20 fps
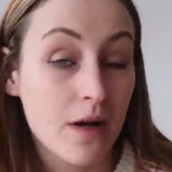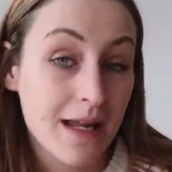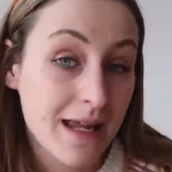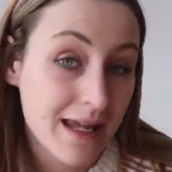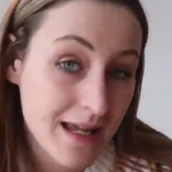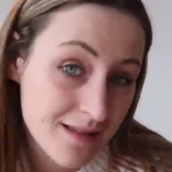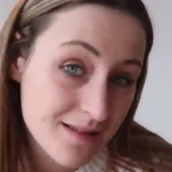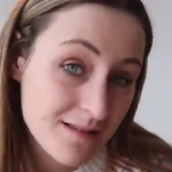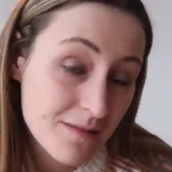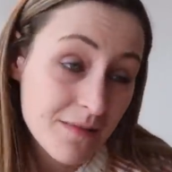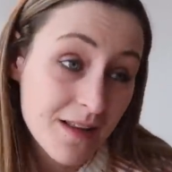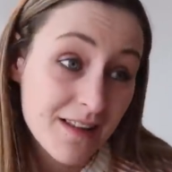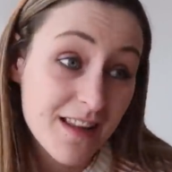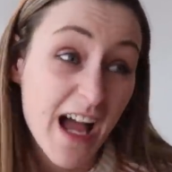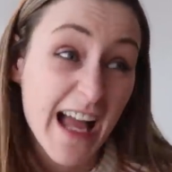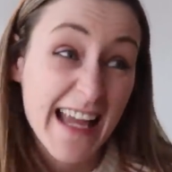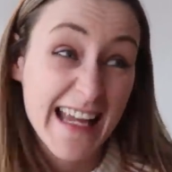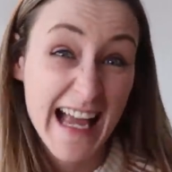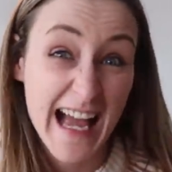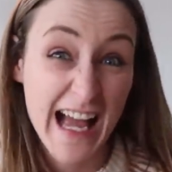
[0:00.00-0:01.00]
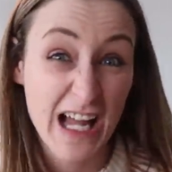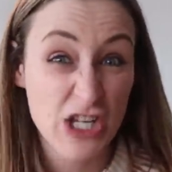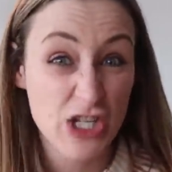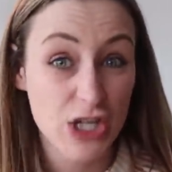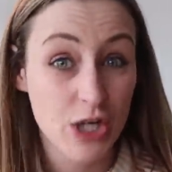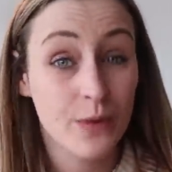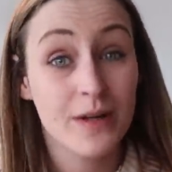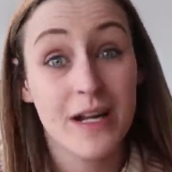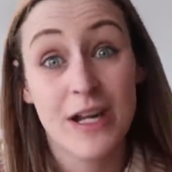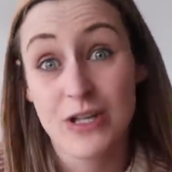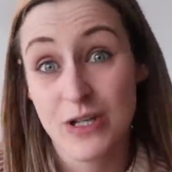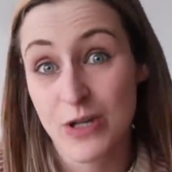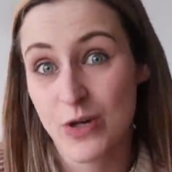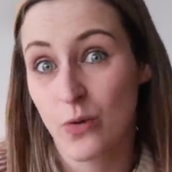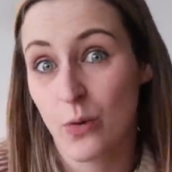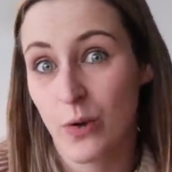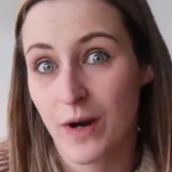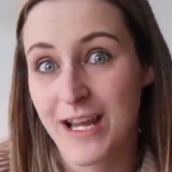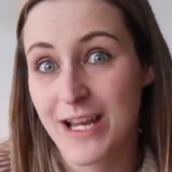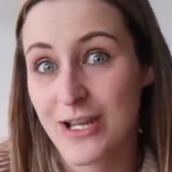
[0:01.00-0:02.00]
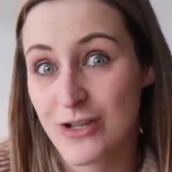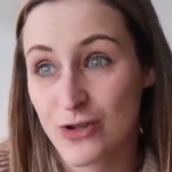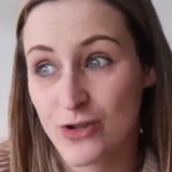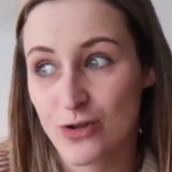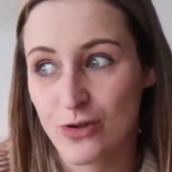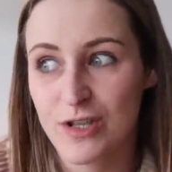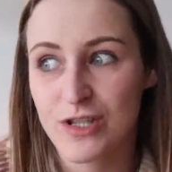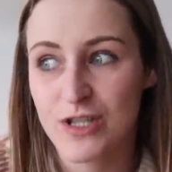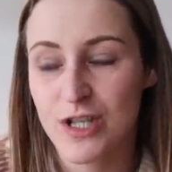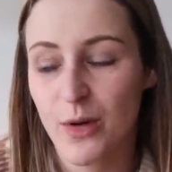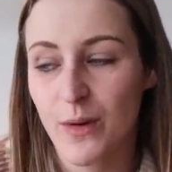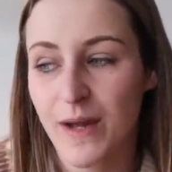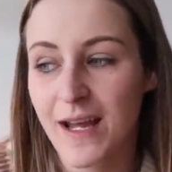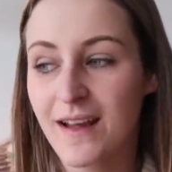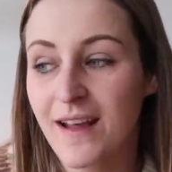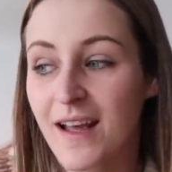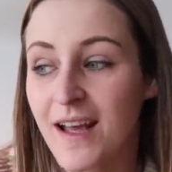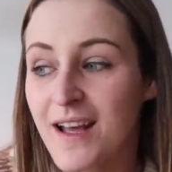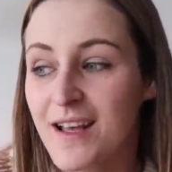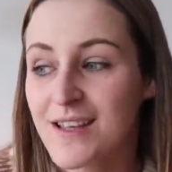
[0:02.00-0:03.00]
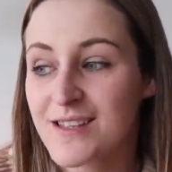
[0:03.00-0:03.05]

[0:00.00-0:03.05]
it is something that I can do and I do quite enjoy doing.